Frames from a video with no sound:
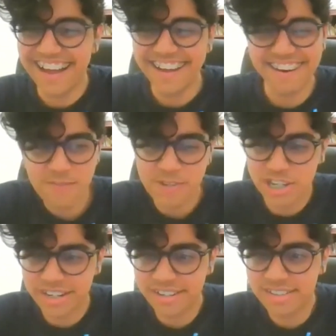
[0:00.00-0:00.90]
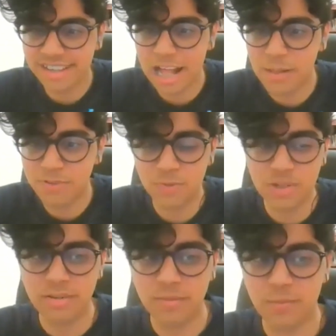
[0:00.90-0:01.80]
RAM in general just helps you
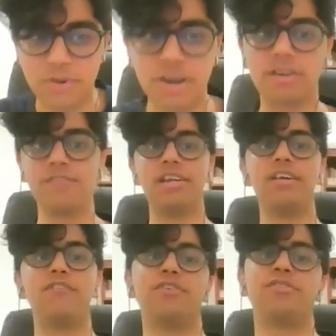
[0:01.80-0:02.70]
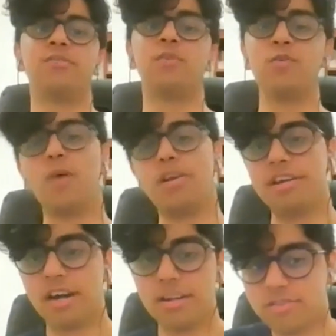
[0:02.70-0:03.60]
with productivity. If you're someone who
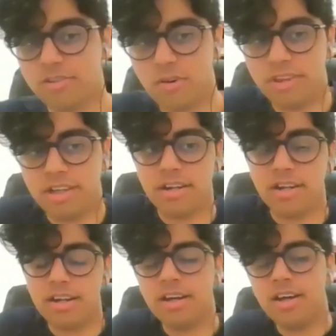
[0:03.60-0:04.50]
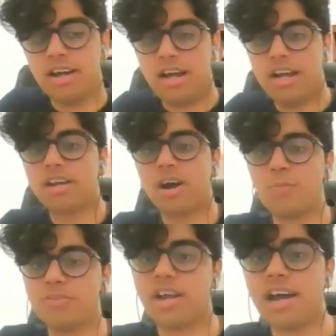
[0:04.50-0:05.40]
multitasks a lot, then it
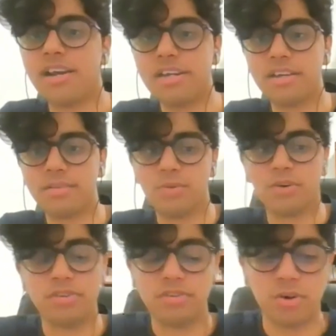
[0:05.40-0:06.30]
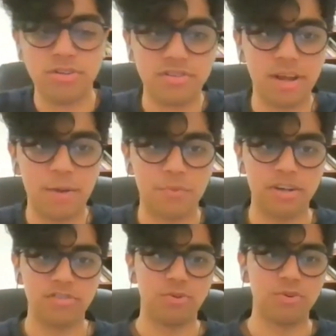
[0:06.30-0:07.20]
comes in handy because it's all just
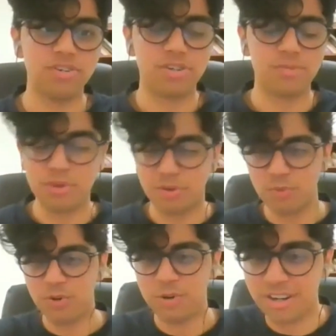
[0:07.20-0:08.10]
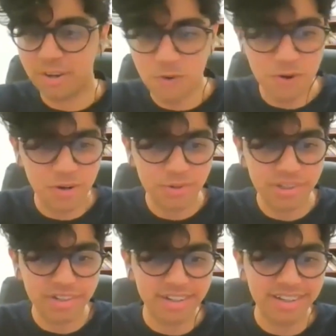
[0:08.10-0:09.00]
temporary storage, but we don't need to go into
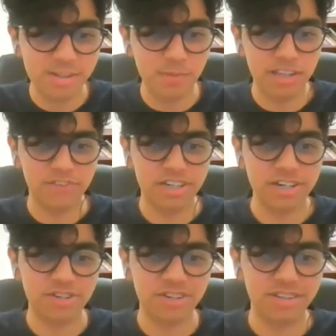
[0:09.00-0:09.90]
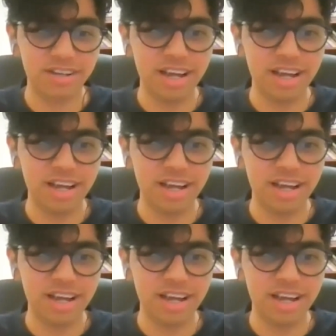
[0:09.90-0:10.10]
the specifications.